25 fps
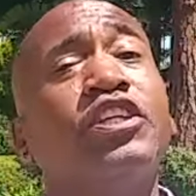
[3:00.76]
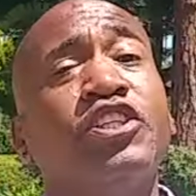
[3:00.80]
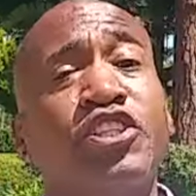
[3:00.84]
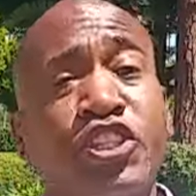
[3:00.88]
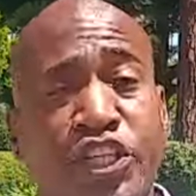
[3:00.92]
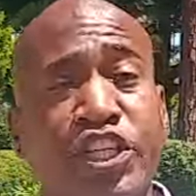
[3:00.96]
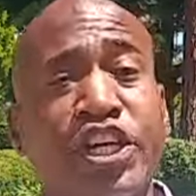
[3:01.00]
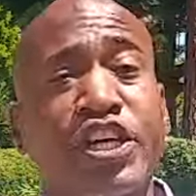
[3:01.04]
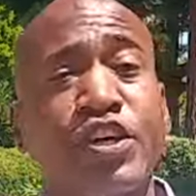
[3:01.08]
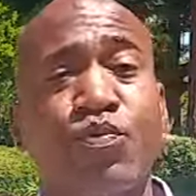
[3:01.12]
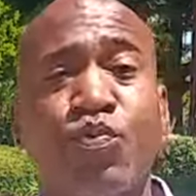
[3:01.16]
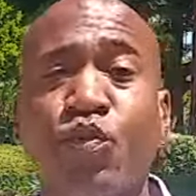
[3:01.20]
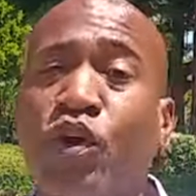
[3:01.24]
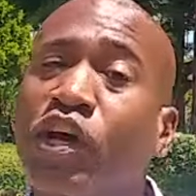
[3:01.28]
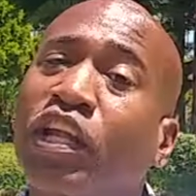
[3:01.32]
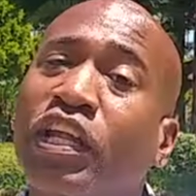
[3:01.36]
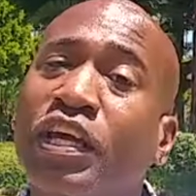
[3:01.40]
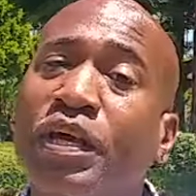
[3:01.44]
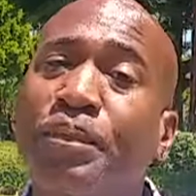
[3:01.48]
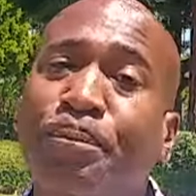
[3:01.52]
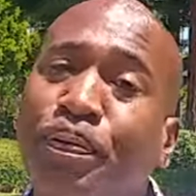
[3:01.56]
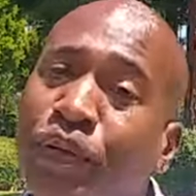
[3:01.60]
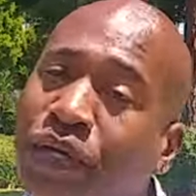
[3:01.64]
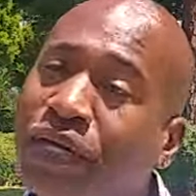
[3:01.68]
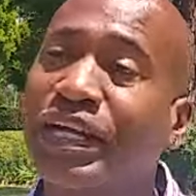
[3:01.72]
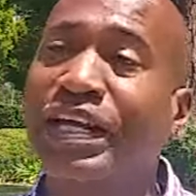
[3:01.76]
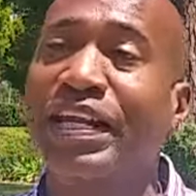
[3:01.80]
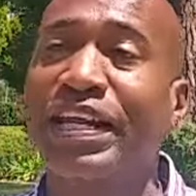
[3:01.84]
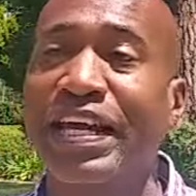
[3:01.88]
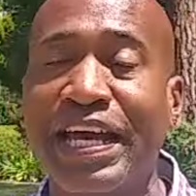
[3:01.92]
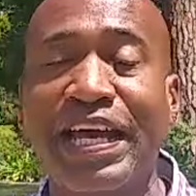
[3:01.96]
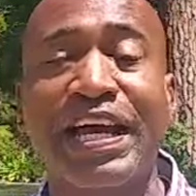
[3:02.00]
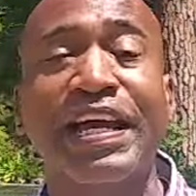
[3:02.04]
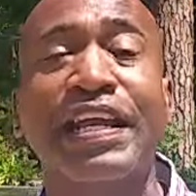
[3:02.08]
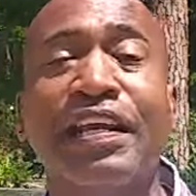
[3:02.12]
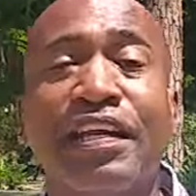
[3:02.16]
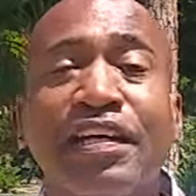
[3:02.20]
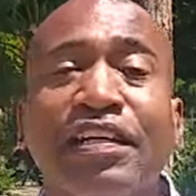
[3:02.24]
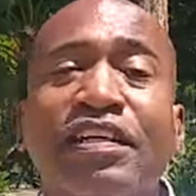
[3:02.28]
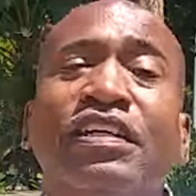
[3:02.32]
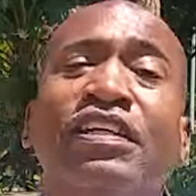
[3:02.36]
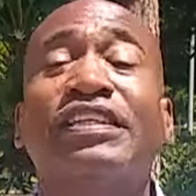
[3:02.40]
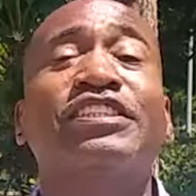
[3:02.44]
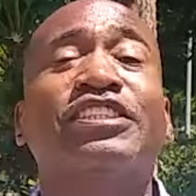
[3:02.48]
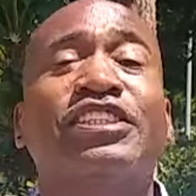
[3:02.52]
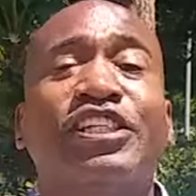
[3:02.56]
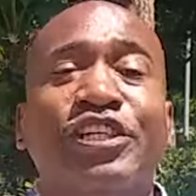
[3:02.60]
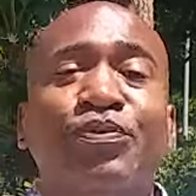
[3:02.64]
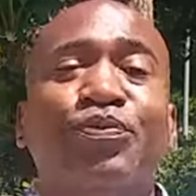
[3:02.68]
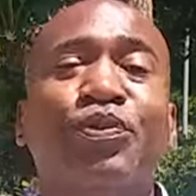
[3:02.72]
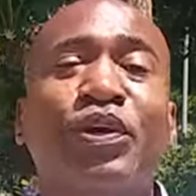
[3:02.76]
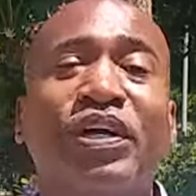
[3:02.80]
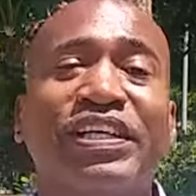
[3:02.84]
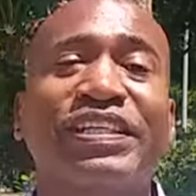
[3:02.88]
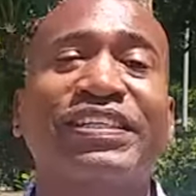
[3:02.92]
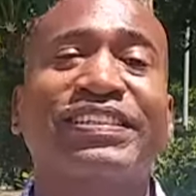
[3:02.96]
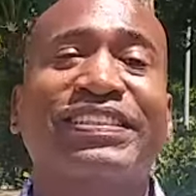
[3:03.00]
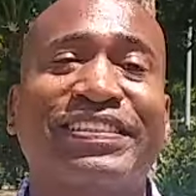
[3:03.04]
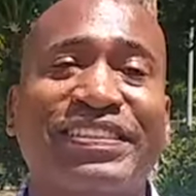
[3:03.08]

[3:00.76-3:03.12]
she really put it in. She really